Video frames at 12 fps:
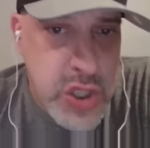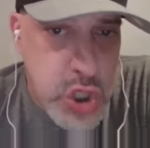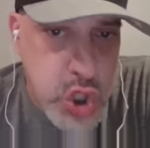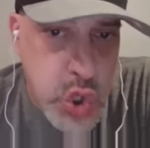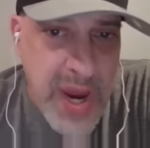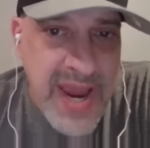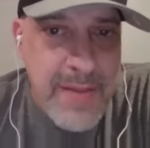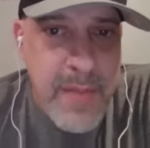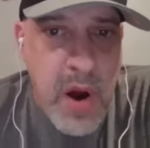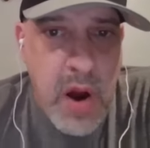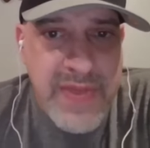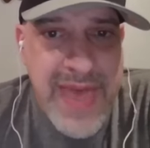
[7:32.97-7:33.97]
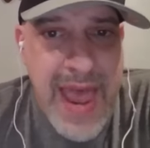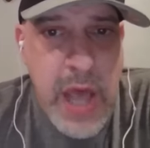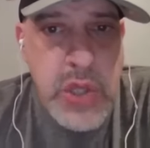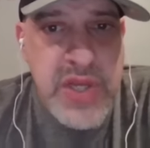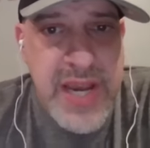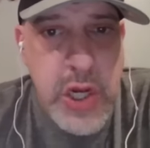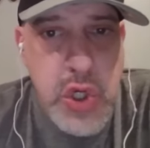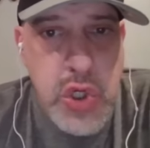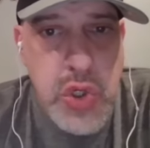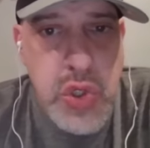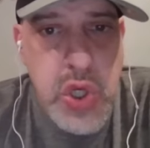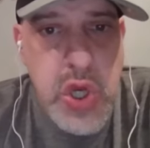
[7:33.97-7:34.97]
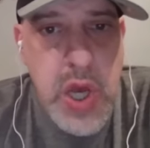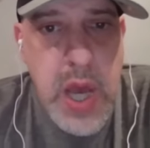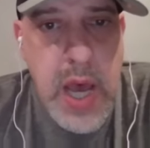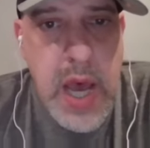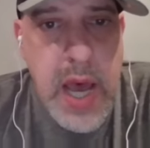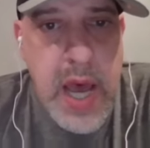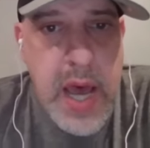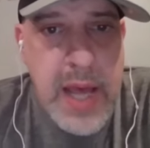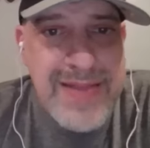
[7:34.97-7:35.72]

the trademark the hells angels uh,